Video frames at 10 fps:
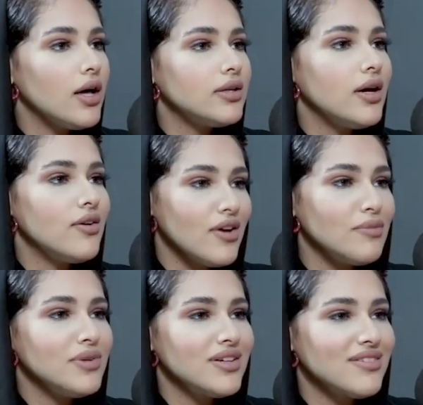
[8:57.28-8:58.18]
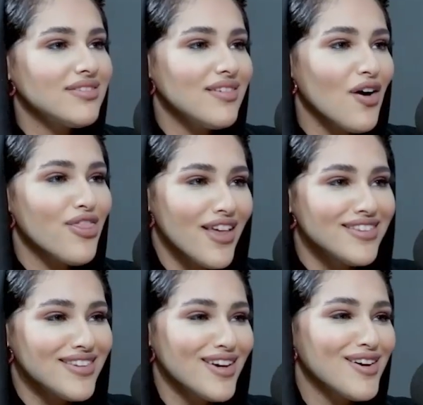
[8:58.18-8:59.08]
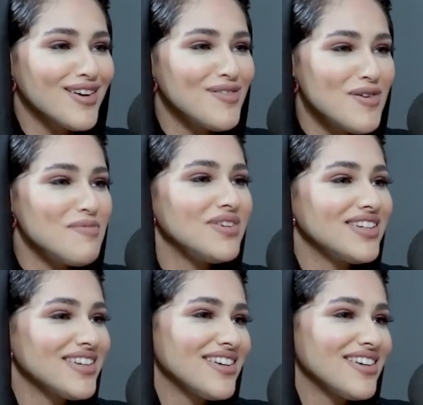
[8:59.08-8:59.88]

an Arabian authentic woman.